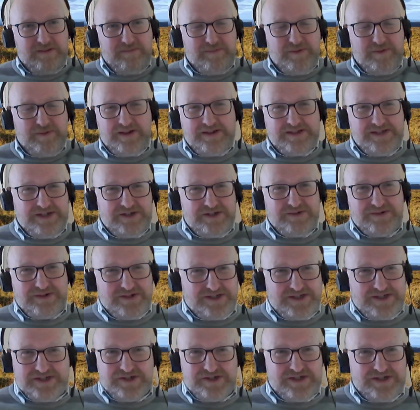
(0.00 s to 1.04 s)
Because you know
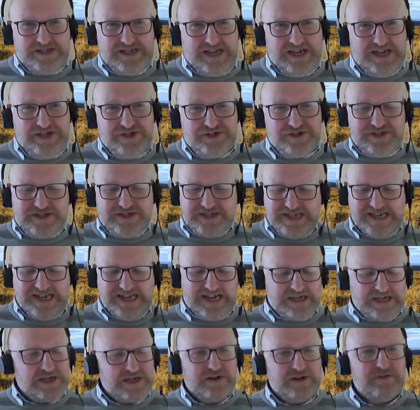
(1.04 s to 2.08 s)
there's dangers to
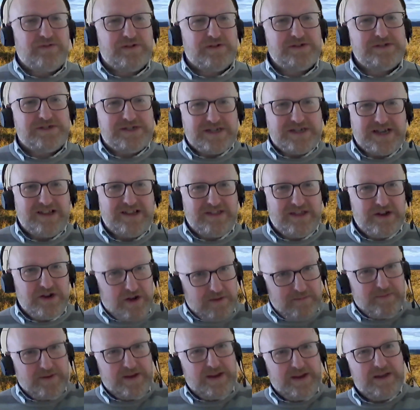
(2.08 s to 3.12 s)
getting funding and then
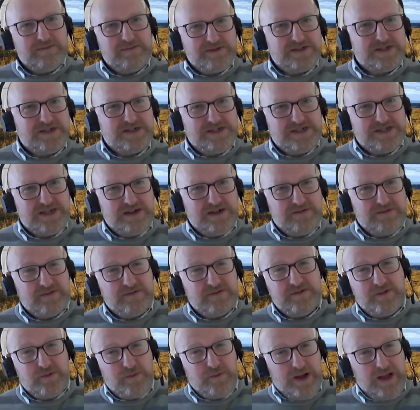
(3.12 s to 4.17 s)
not being able to
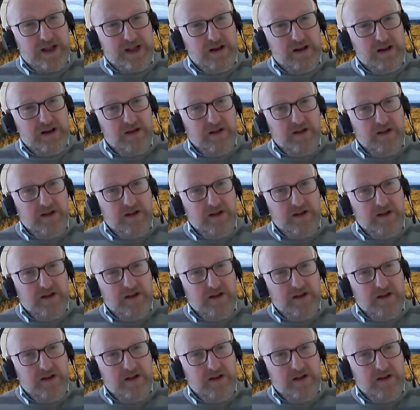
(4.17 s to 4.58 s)
deliver as well.